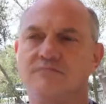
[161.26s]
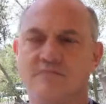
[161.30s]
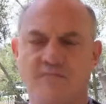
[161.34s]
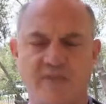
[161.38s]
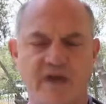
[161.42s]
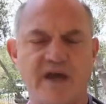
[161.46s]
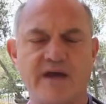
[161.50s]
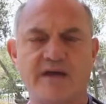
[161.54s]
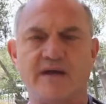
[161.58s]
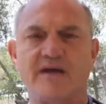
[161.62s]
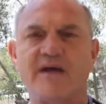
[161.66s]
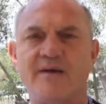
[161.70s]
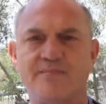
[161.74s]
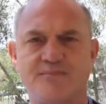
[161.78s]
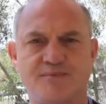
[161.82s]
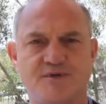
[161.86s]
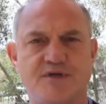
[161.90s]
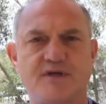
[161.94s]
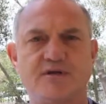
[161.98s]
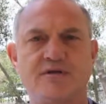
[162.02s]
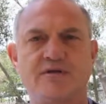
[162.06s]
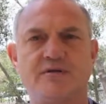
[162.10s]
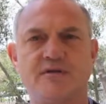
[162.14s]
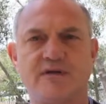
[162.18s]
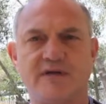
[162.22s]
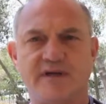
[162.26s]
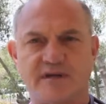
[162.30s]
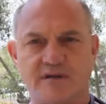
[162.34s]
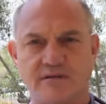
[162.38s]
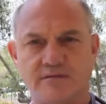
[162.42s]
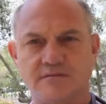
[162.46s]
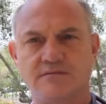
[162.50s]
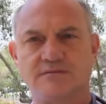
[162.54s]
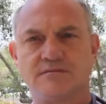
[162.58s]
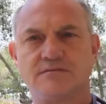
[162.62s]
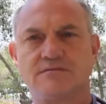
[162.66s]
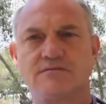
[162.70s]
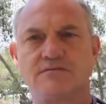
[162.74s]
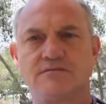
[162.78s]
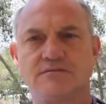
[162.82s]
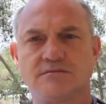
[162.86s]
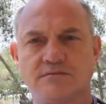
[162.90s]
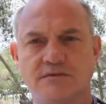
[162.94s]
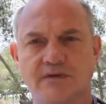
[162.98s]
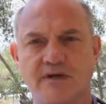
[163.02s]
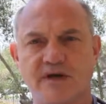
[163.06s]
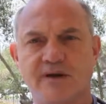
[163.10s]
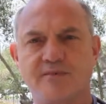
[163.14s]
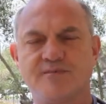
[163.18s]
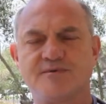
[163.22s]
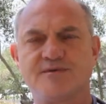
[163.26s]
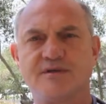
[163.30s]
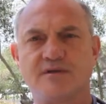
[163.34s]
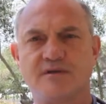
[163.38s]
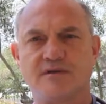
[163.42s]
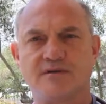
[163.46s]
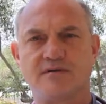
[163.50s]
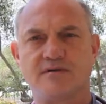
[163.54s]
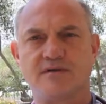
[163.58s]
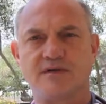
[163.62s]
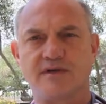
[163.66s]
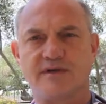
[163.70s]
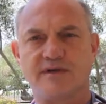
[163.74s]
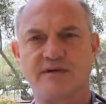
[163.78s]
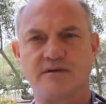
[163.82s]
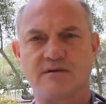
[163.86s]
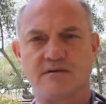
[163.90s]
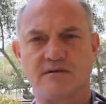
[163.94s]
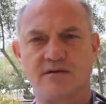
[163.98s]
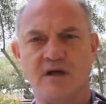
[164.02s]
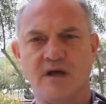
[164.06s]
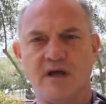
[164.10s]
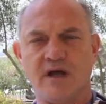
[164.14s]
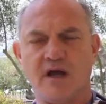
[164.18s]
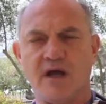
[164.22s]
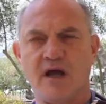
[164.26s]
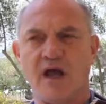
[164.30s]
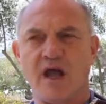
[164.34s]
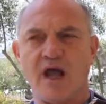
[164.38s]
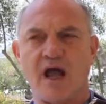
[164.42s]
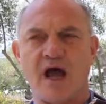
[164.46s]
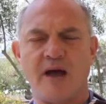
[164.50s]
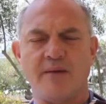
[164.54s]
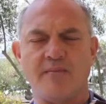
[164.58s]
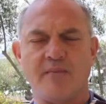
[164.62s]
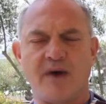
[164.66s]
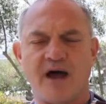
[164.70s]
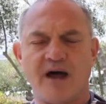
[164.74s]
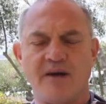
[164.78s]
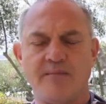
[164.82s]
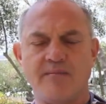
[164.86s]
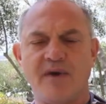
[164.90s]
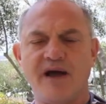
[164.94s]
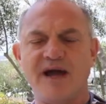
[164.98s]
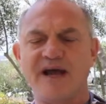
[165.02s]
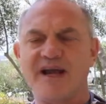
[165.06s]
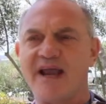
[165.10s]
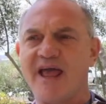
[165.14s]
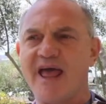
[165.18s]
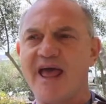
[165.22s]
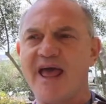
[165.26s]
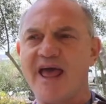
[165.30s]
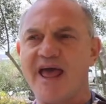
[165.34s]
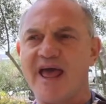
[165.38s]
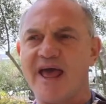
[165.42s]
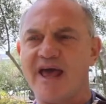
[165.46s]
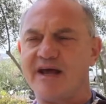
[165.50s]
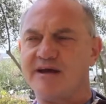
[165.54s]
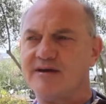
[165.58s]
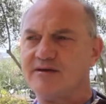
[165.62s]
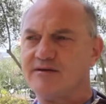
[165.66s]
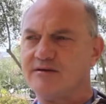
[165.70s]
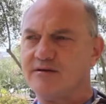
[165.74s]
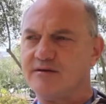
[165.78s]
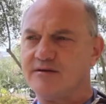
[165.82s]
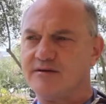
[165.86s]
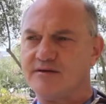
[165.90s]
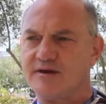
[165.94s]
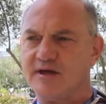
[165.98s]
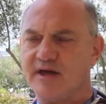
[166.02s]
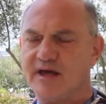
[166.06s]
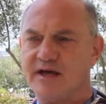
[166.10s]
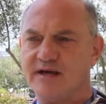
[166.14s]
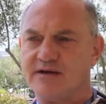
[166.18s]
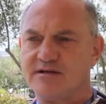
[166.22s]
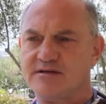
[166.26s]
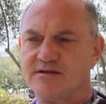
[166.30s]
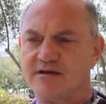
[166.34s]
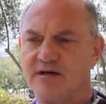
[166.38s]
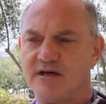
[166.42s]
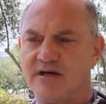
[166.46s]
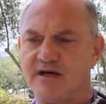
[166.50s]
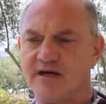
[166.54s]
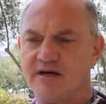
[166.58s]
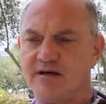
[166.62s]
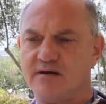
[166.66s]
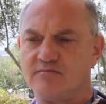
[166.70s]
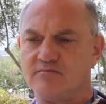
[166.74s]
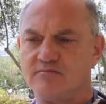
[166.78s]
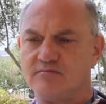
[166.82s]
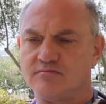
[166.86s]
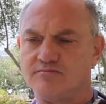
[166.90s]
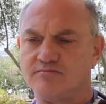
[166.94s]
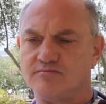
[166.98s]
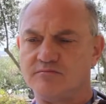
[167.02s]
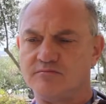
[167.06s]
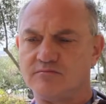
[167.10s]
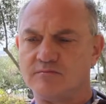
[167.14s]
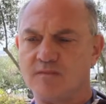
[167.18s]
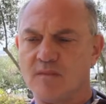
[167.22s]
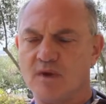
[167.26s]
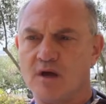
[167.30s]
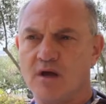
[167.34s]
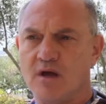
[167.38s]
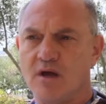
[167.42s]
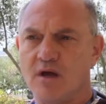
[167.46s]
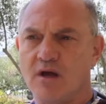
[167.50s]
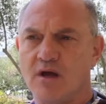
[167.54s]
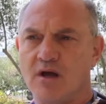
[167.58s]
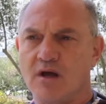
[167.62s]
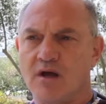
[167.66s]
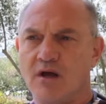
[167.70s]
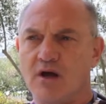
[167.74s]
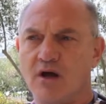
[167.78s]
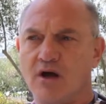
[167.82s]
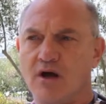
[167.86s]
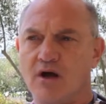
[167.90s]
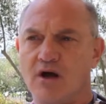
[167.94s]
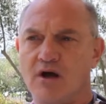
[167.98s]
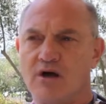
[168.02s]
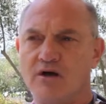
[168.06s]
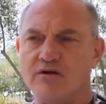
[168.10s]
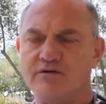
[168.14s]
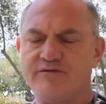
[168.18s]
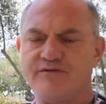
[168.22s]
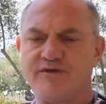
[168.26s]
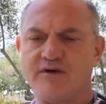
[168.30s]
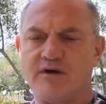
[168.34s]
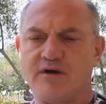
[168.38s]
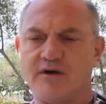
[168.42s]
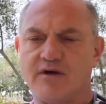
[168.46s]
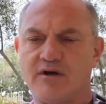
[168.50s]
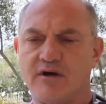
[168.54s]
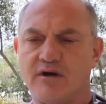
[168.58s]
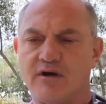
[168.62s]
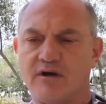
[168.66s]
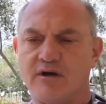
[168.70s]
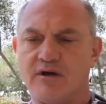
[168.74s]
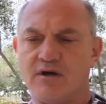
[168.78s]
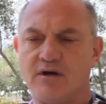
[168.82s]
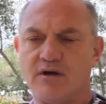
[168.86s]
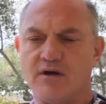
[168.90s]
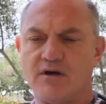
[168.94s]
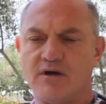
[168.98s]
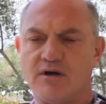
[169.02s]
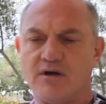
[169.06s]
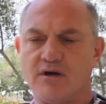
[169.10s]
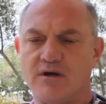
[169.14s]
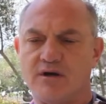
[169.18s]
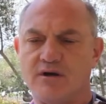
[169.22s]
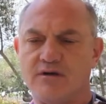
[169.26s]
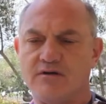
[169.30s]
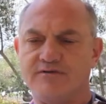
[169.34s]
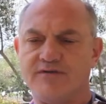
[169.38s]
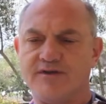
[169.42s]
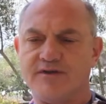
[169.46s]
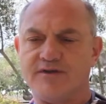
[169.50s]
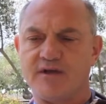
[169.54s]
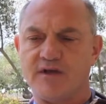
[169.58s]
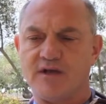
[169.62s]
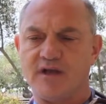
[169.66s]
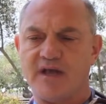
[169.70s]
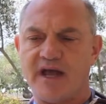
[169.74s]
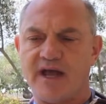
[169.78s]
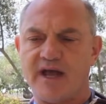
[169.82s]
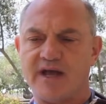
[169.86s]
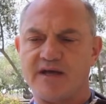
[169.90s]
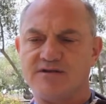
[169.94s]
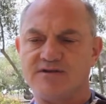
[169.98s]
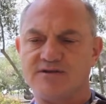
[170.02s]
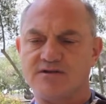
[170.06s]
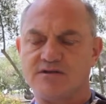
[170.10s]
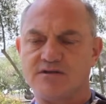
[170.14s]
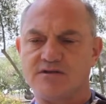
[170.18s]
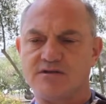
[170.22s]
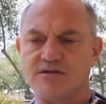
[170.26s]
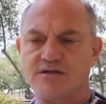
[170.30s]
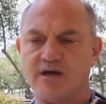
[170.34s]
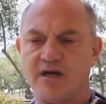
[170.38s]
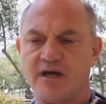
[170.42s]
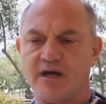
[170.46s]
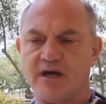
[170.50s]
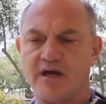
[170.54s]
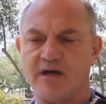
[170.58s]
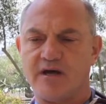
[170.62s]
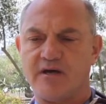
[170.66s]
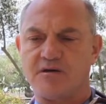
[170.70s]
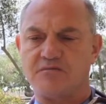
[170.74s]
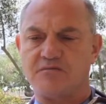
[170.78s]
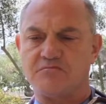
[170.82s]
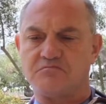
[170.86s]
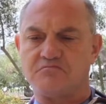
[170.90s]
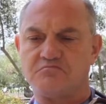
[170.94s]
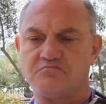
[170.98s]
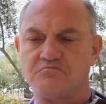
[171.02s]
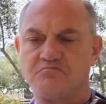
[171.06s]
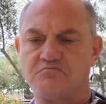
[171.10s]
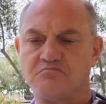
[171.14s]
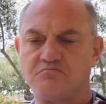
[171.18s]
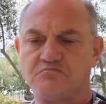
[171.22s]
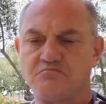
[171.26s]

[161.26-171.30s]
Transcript: Yeah, absolutely. Absolutely. i um, I, might add that um, over, over the last um,